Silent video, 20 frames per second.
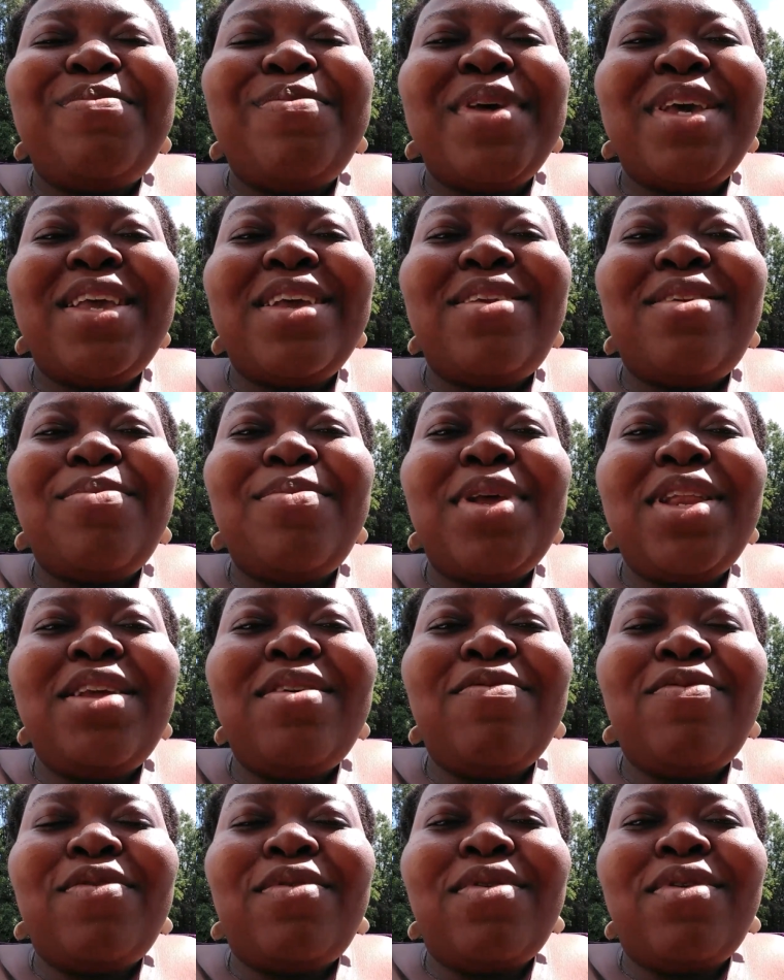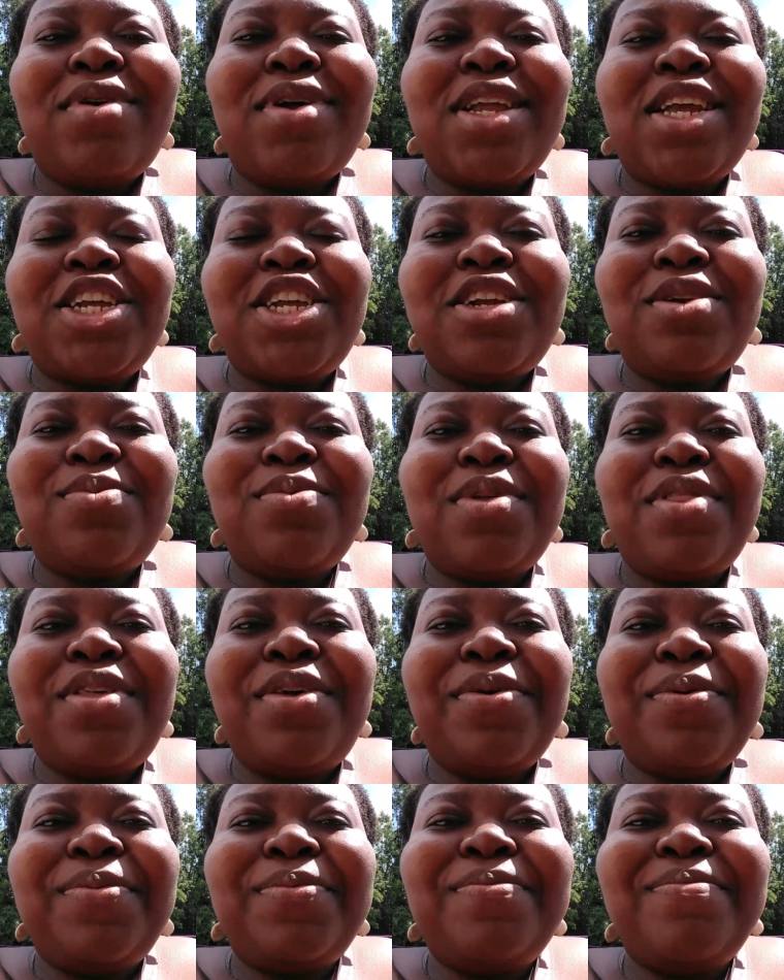making a meaningful connection with
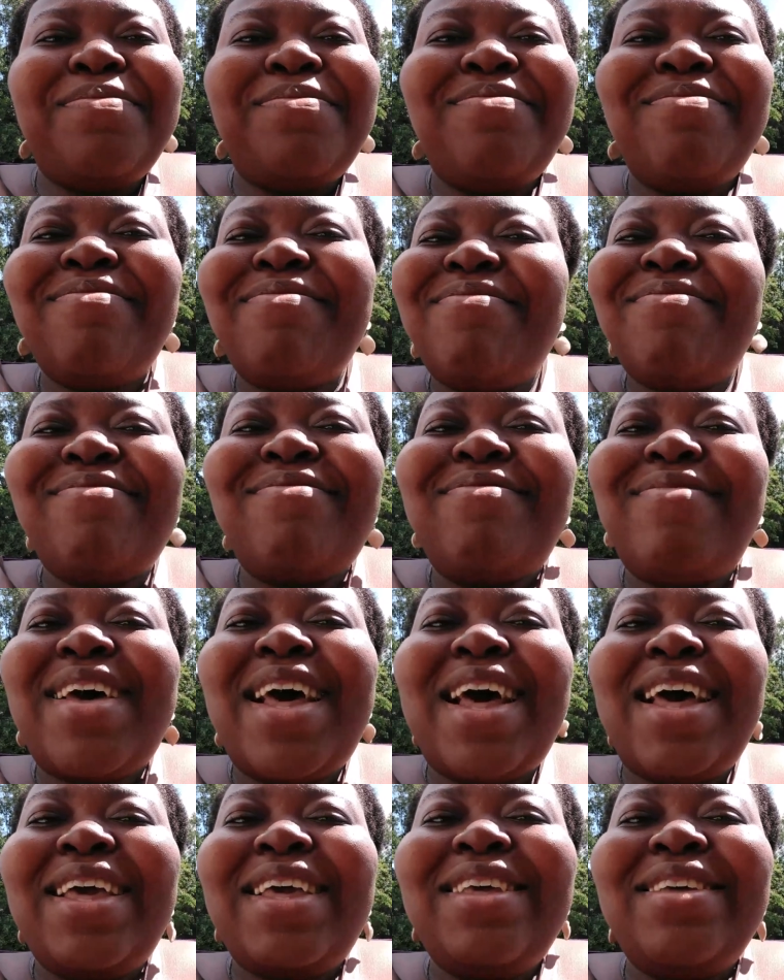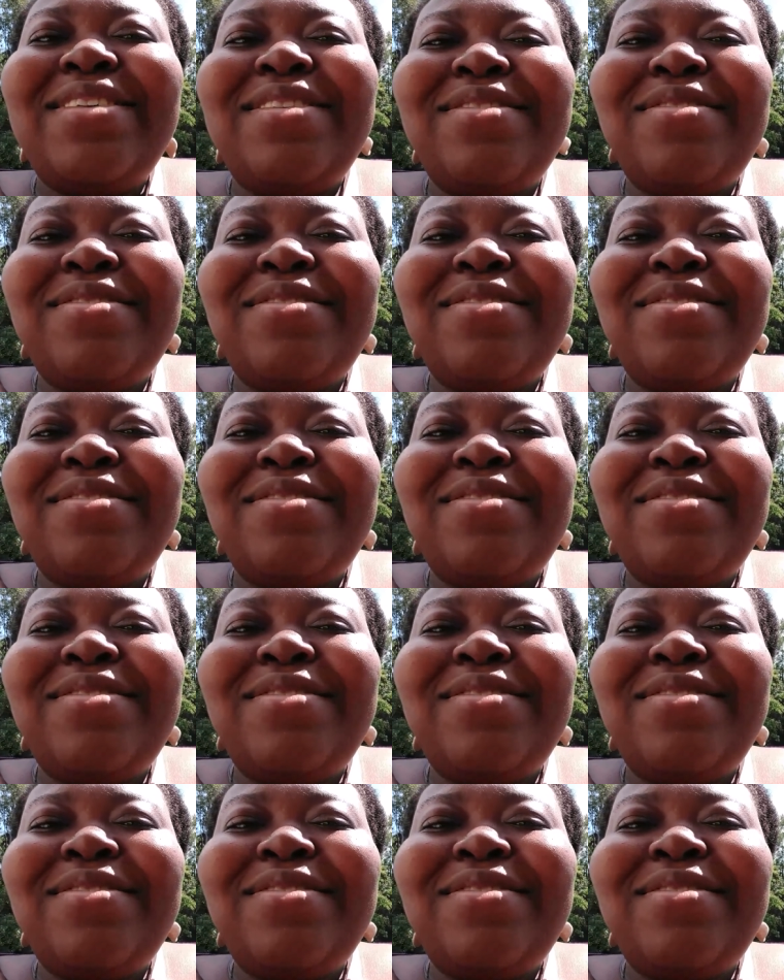you. Bye.